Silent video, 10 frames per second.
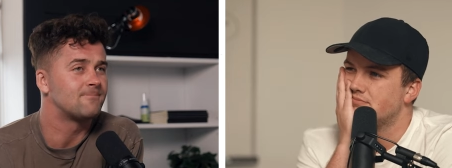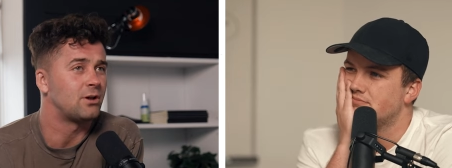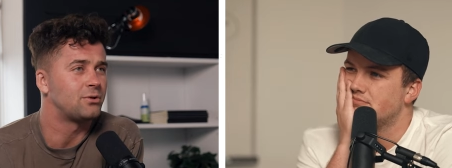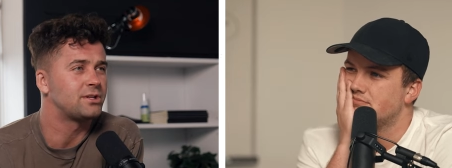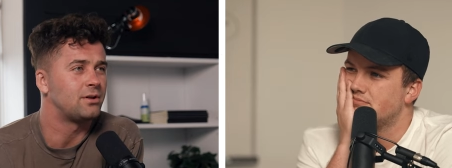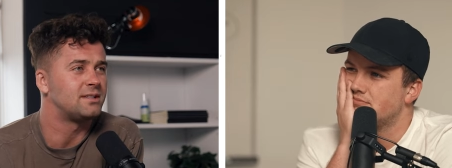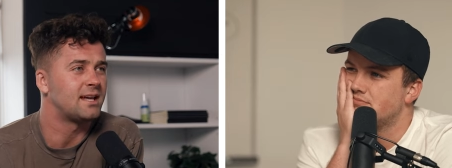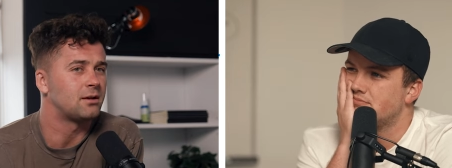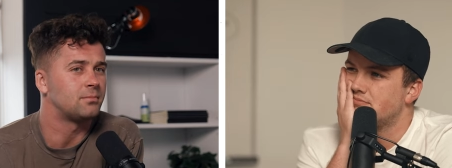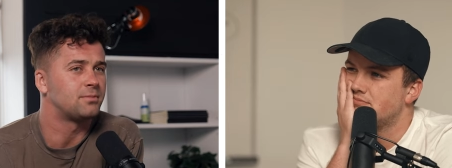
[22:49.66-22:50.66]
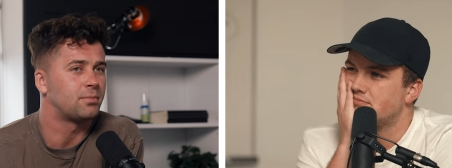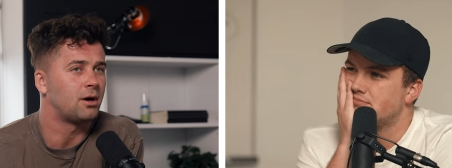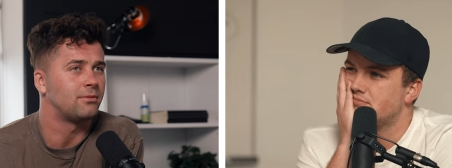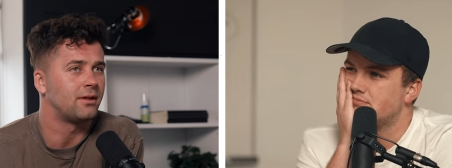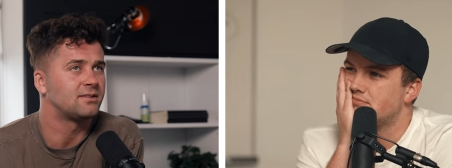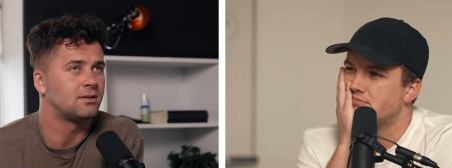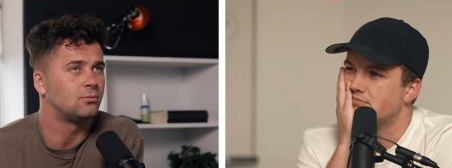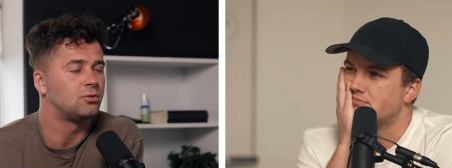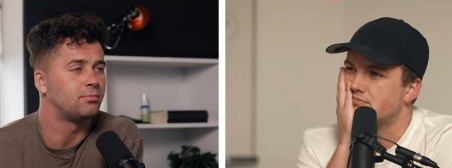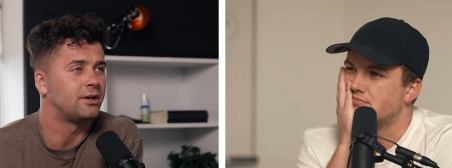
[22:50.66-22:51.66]
Speaker 1: So I wish I would have taken them to probably like
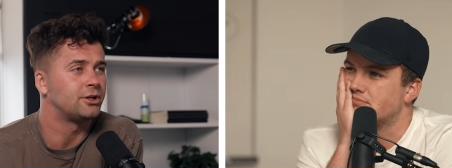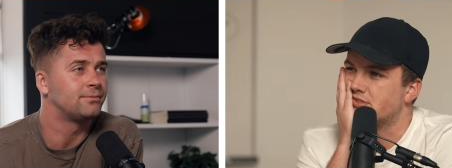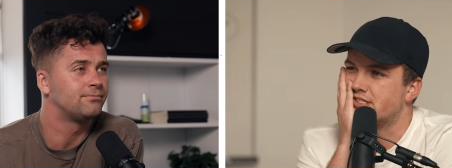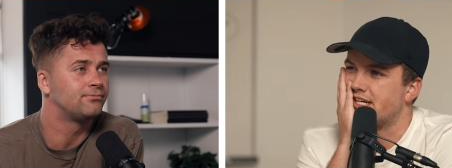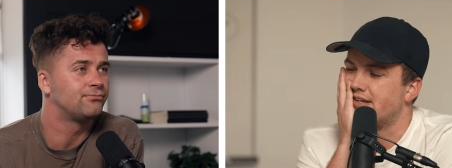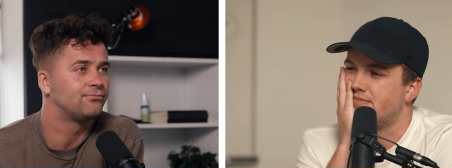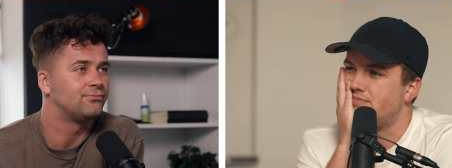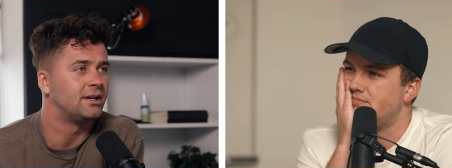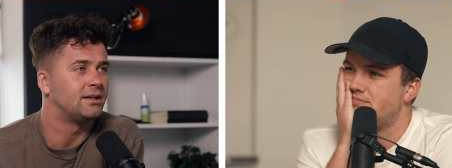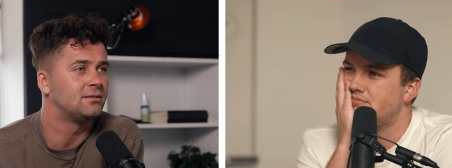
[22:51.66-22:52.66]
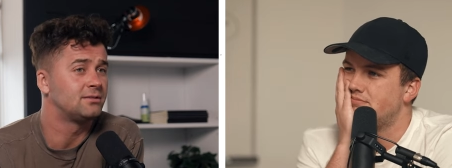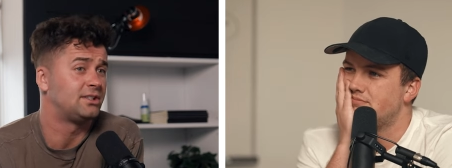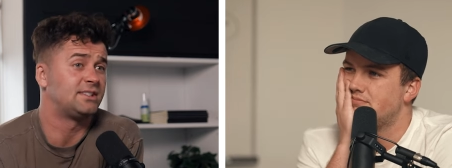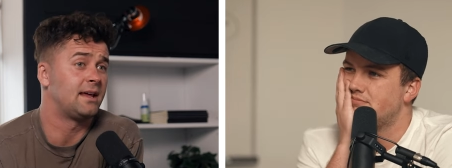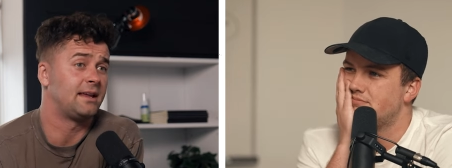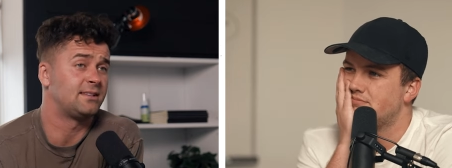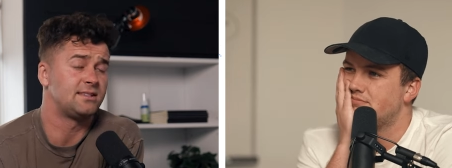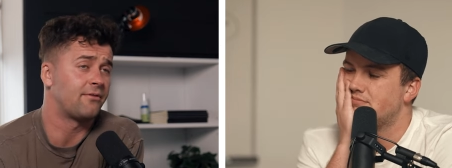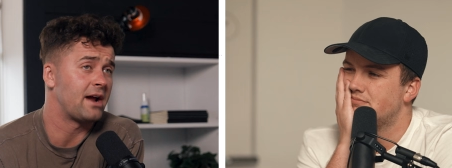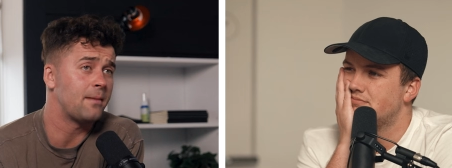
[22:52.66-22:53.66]
someone better. Sad. Yeah. Just it's
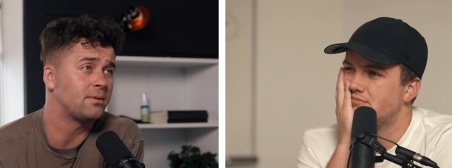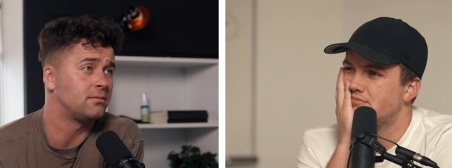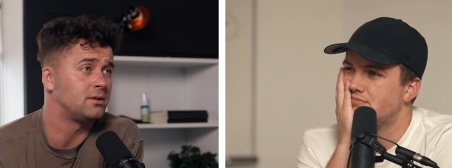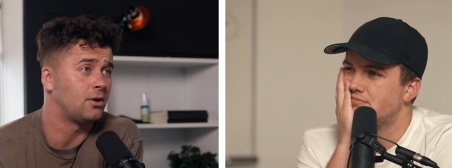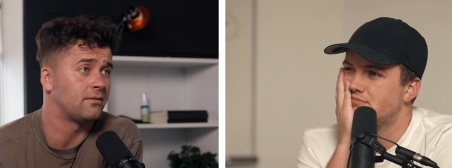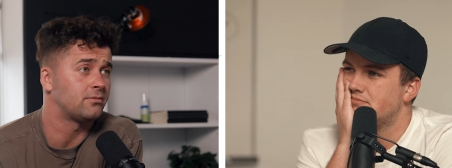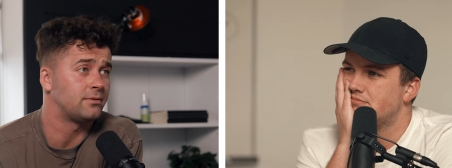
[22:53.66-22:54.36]
never happened. You know, I've,